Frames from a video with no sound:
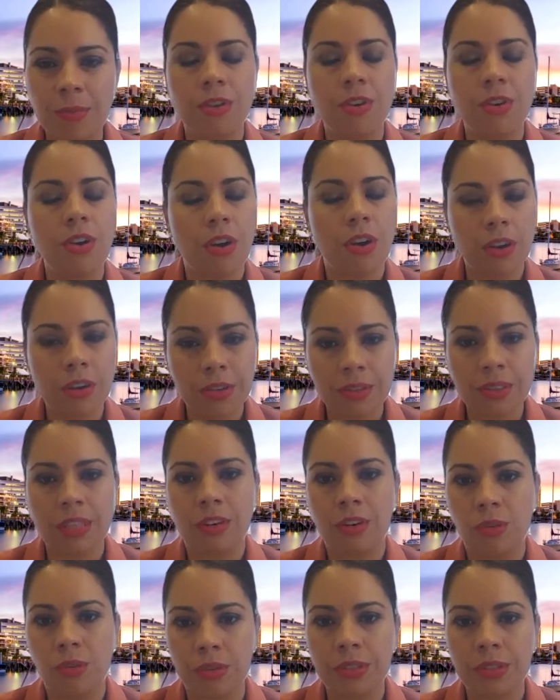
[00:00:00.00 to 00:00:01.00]
You know the
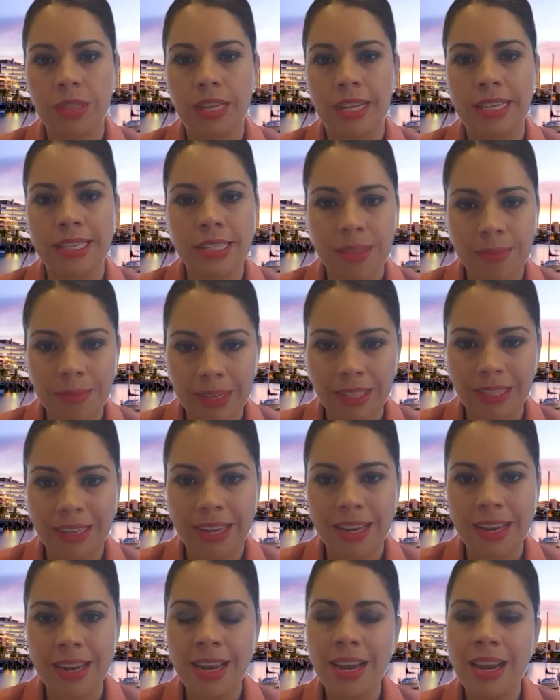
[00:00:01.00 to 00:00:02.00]
North
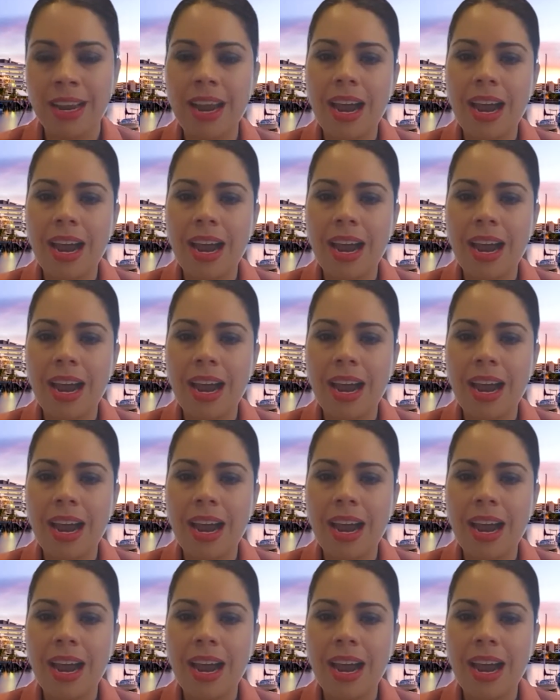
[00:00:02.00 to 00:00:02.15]
intimately